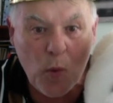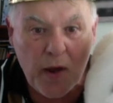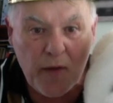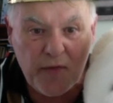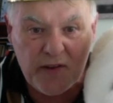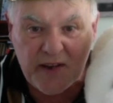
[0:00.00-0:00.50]

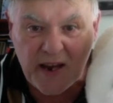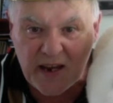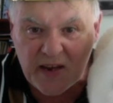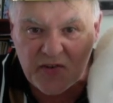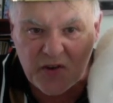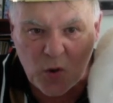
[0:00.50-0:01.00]
If he
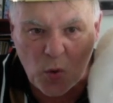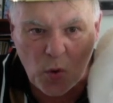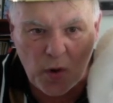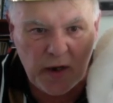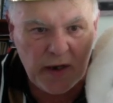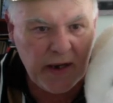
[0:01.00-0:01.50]
takes the
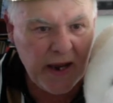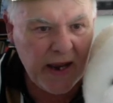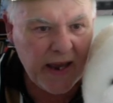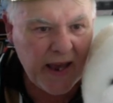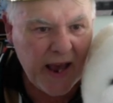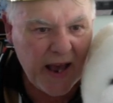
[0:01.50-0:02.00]
queen, he
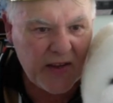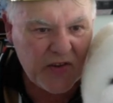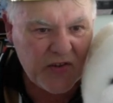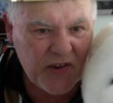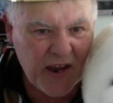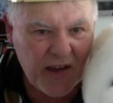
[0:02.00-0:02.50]
can't
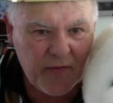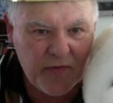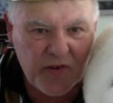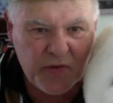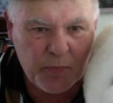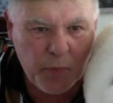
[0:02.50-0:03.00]
save
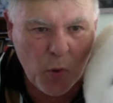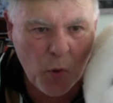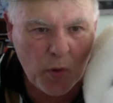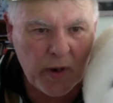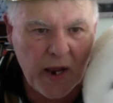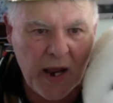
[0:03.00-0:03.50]
this
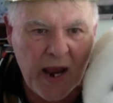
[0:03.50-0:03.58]
pawn,